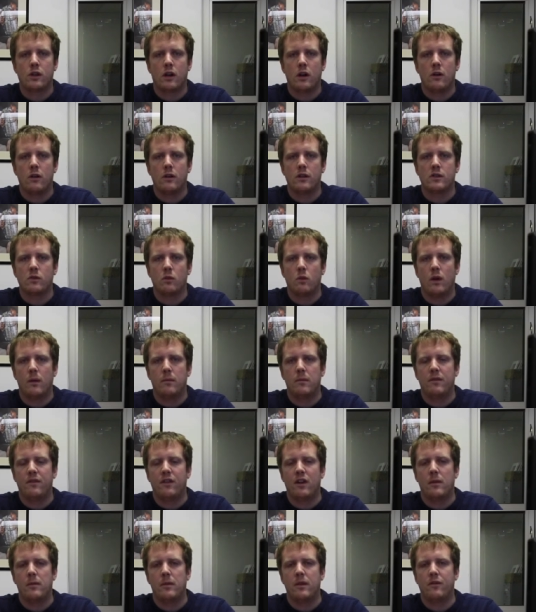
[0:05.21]
Code is a web
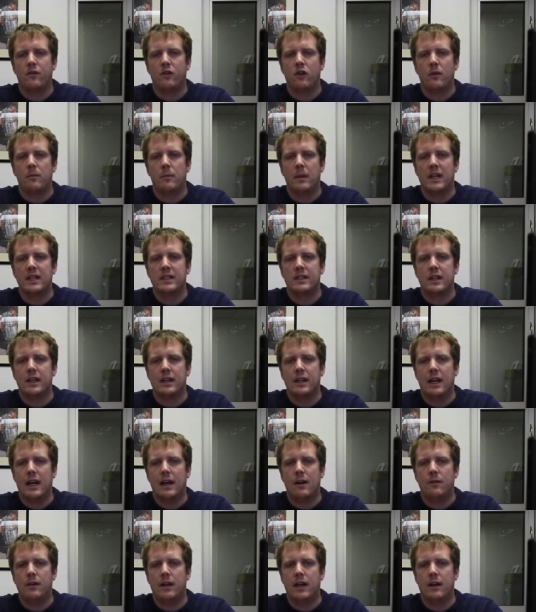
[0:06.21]
development firm based in
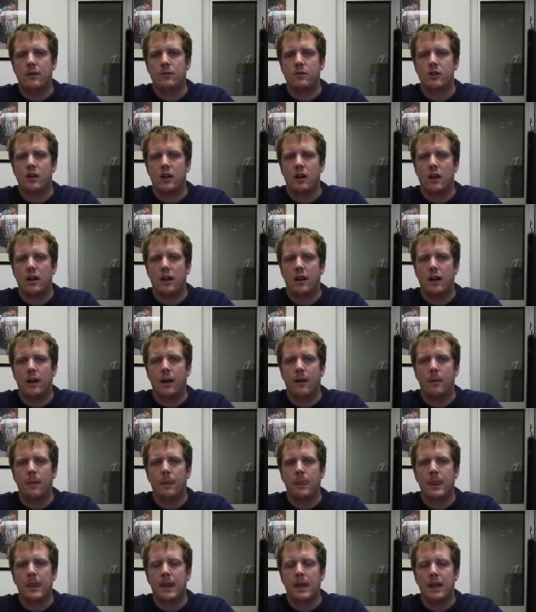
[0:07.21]
downtown Charlottetown.
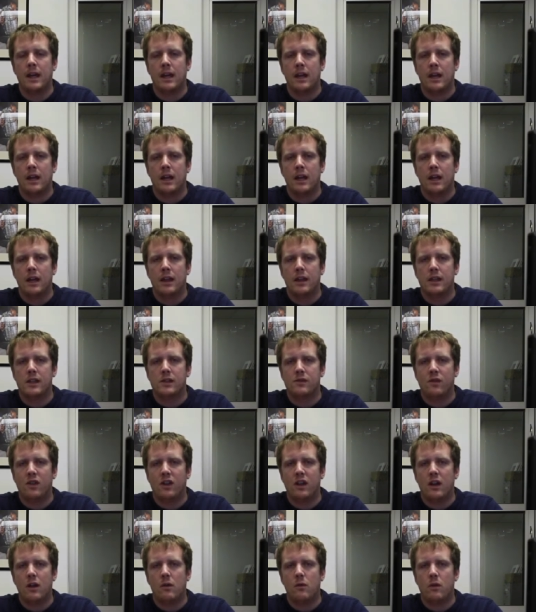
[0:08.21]
In this
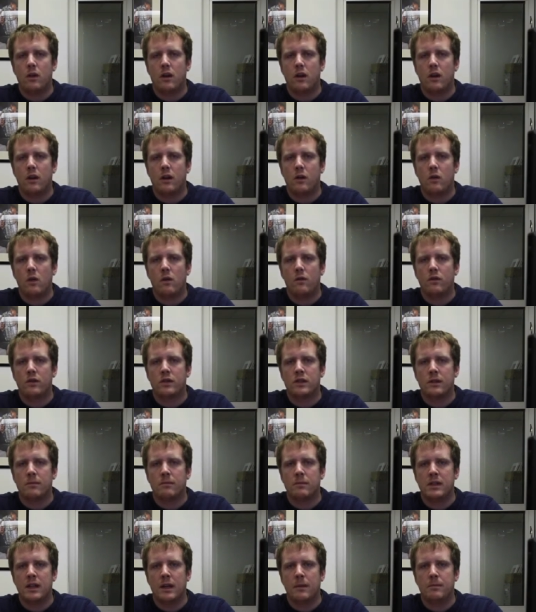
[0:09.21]
video we're going to go over some
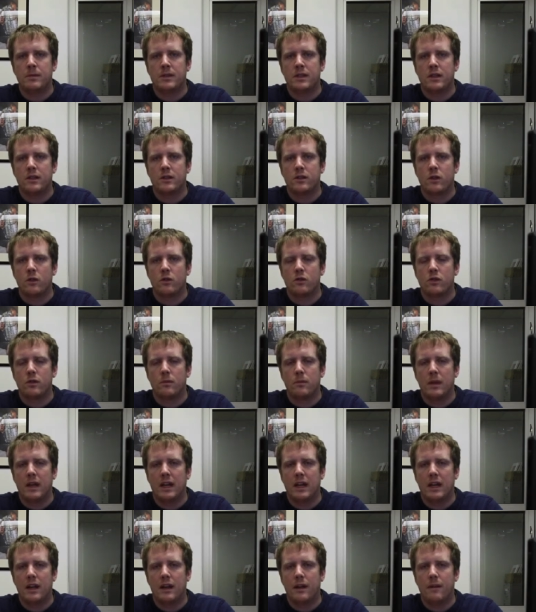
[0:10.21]
tips on social
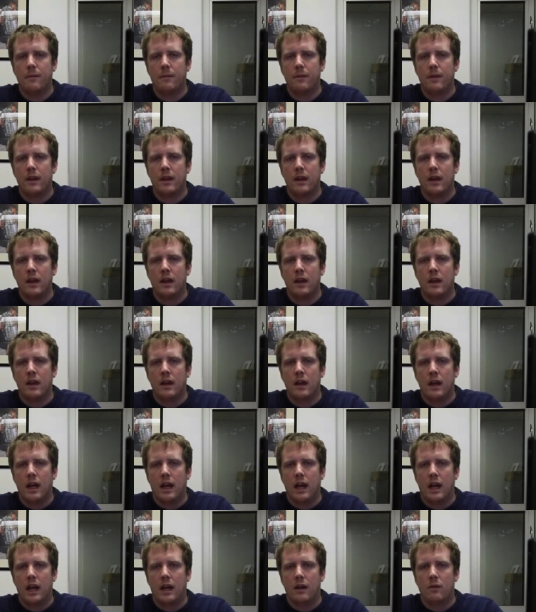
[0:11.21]
media,
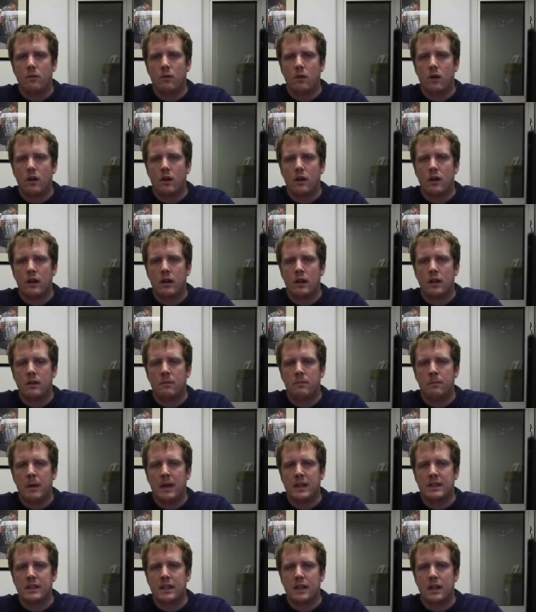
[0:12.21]
and we're going to
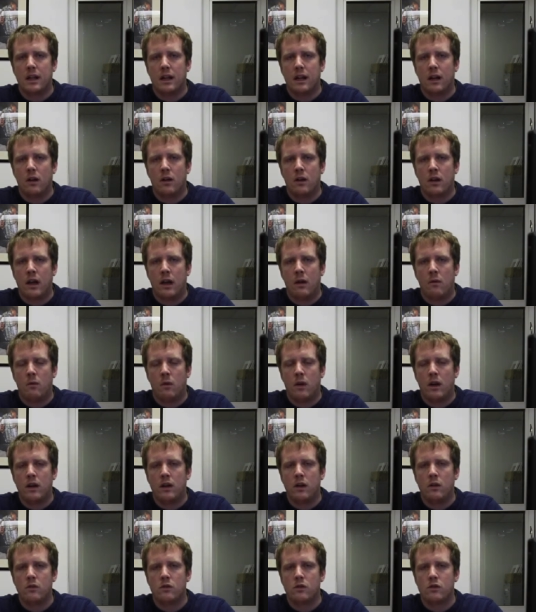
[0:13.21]
basically look at
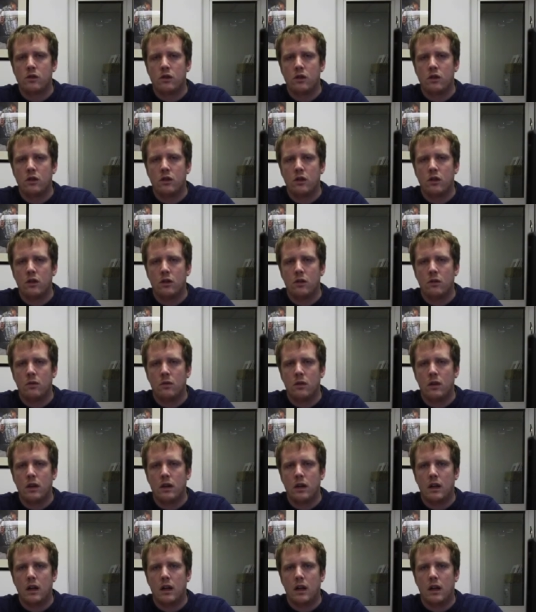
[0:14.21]
what you should do
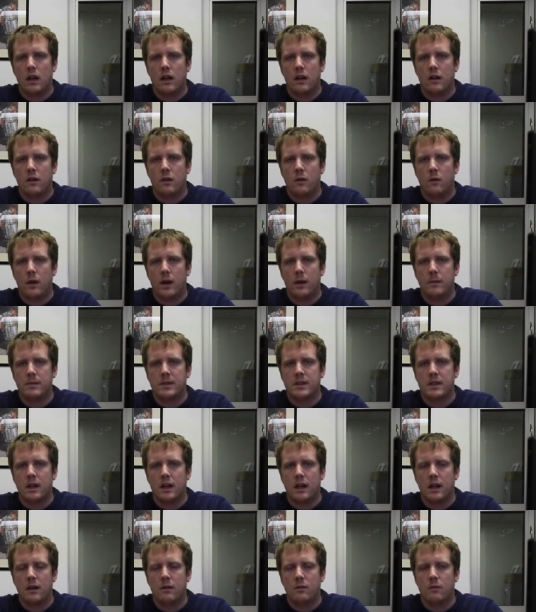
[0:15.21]
on your
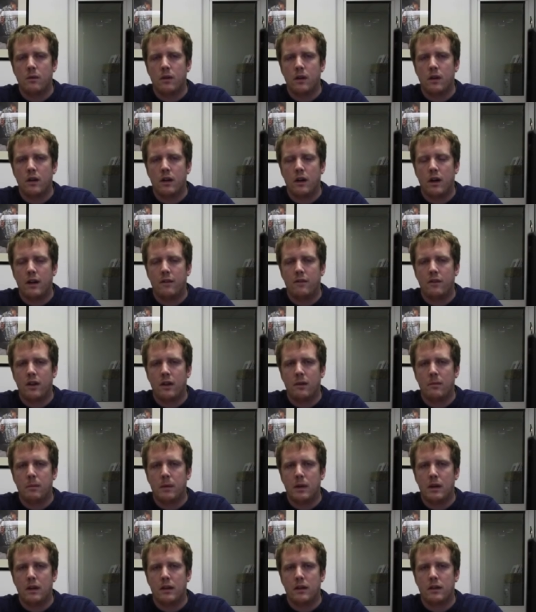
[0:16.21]
website when you're having it
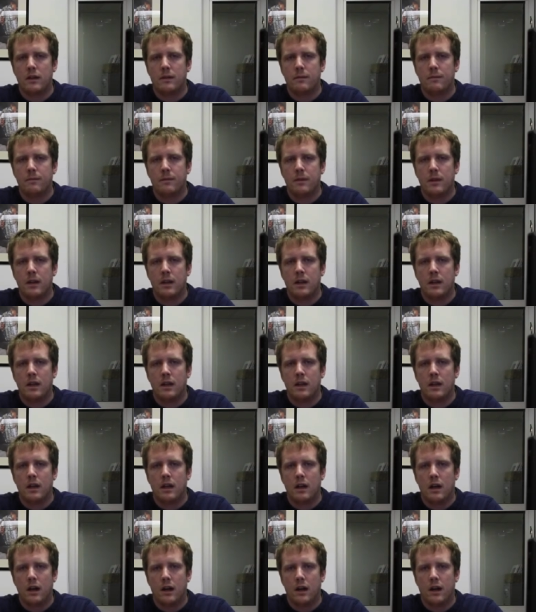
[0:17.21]
built.
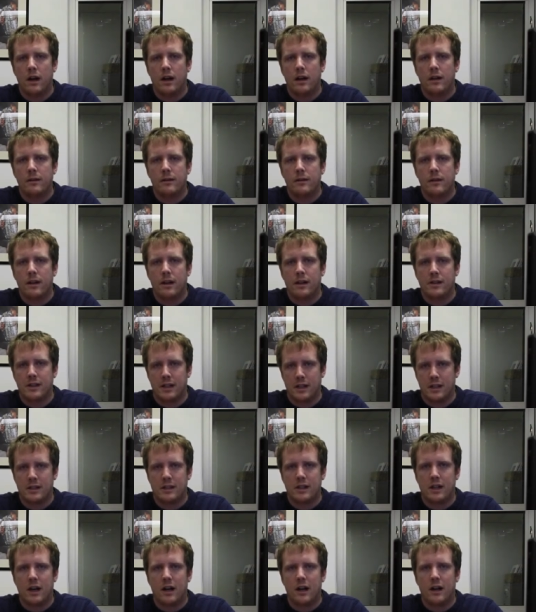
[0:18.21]
Alright, let's get
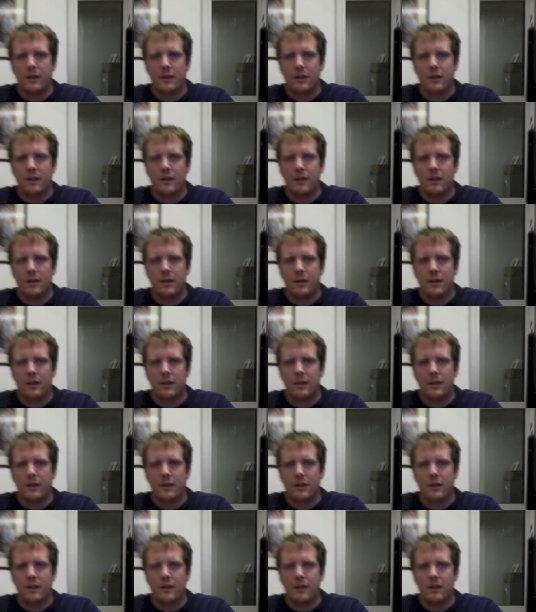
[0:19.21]
started.